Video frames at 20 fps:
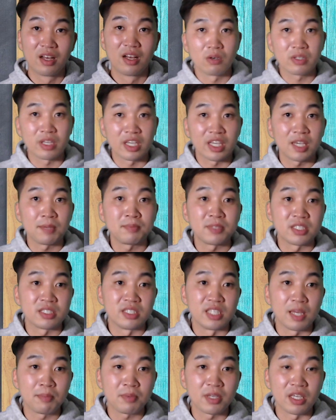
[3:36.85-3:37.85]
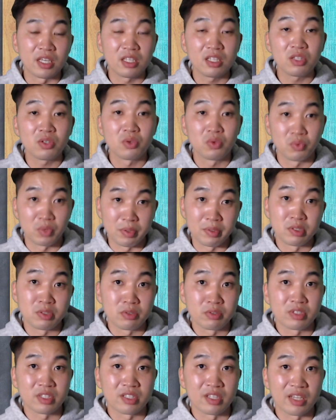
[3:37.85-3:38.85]
Okay, keep this napkin, we will
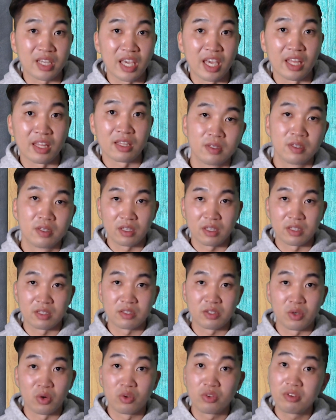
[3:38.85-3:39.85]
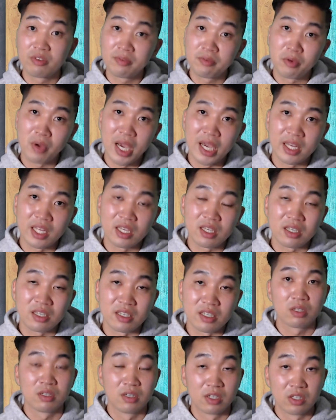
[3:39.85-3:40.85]
use it again. And the order of writing
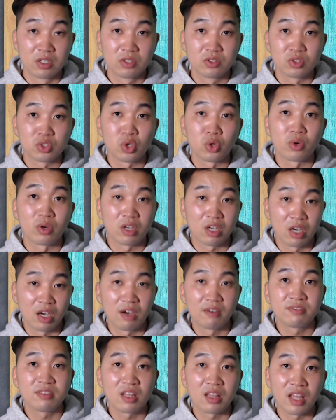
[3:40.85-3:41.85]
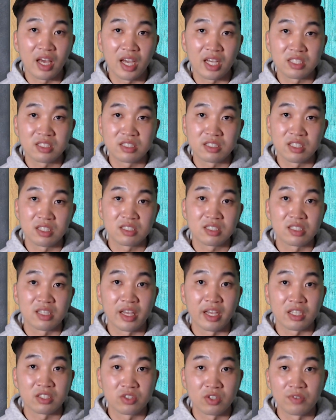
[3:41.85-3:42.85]
is draw a curved line just
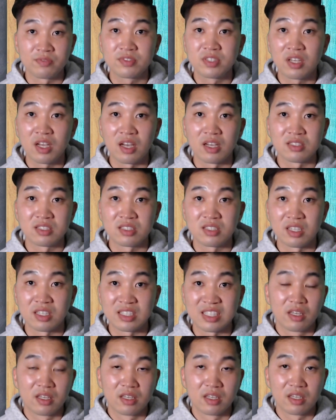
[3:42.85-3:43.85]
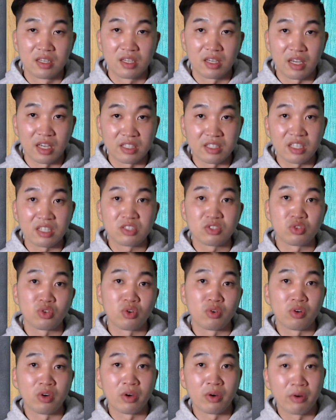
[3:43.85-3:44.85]
like soft consonant k, and then
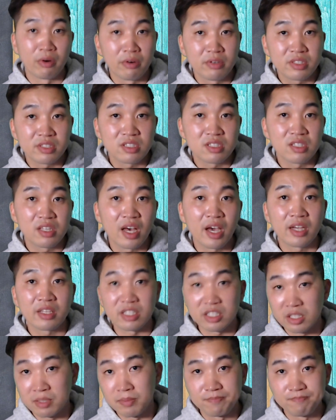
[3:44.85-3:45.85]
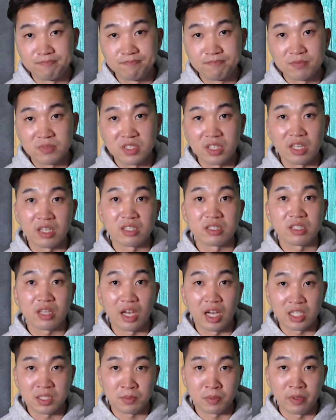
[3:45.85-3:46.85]
draw a horizontal line in the middle. That is
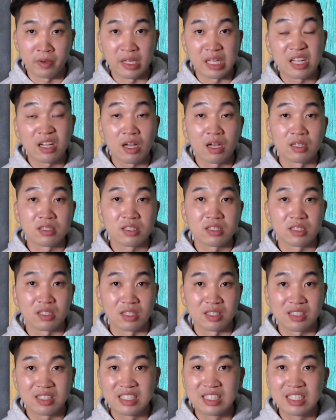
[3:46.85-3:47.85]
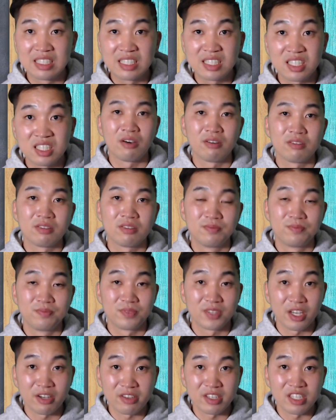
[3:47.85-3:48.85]
aspirated consonant k.
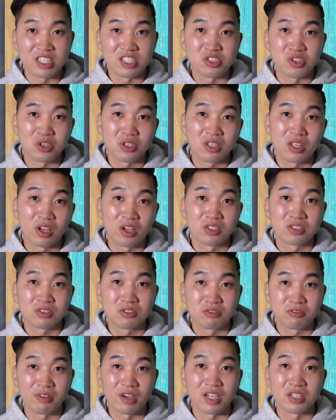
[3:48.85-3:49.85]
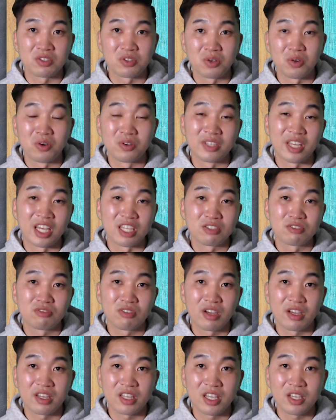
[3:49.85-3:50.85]
Now it is your turn to write your own
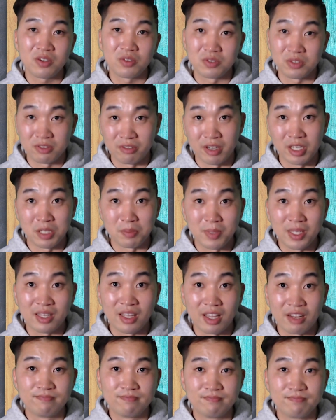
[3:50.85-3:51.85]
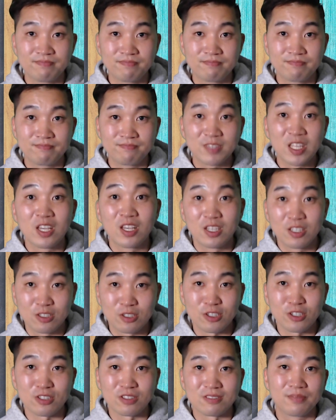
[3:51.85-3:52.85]
handwriting on the writing material.
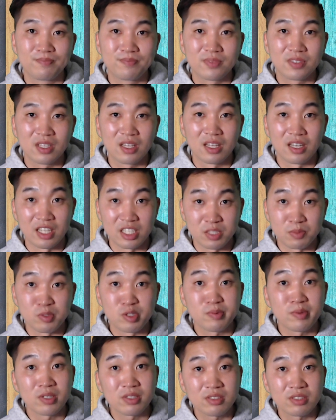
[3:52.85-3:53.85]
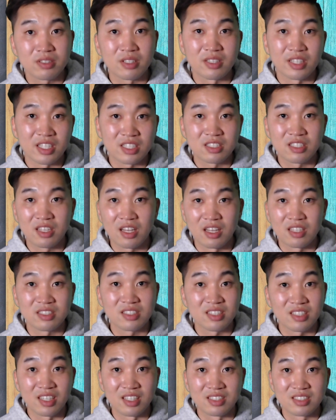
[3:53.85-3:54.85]
Good! Let's move on to the next
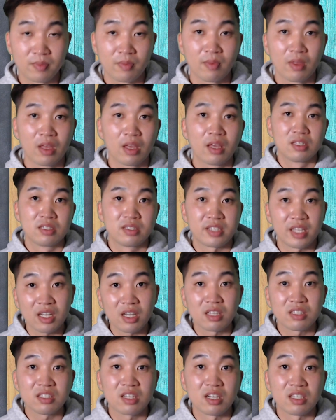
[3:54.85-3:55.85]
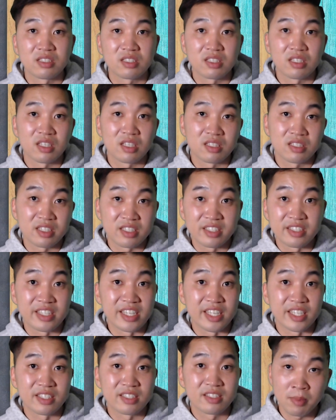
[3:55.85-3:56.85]
consonant. Second consonant is
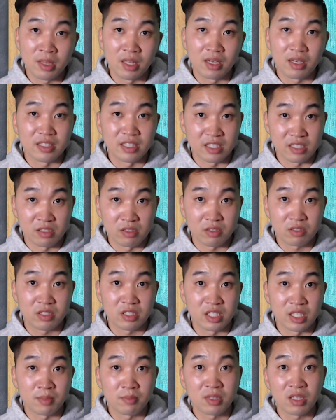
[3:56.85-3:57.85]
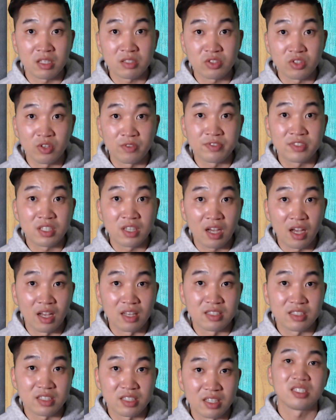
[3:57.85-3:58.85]
this. It looks similar soft
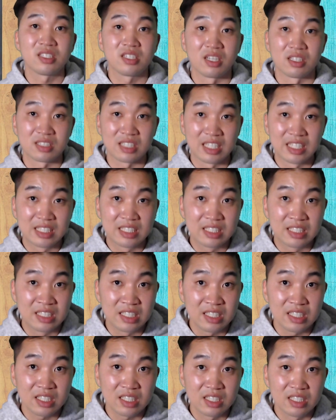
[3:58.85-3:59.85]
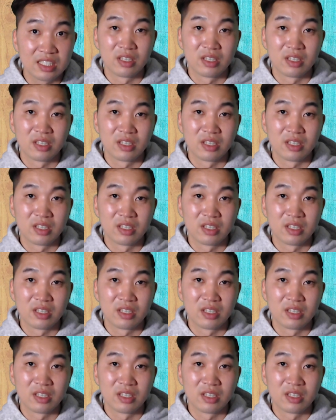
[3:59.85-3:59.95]
consonant t.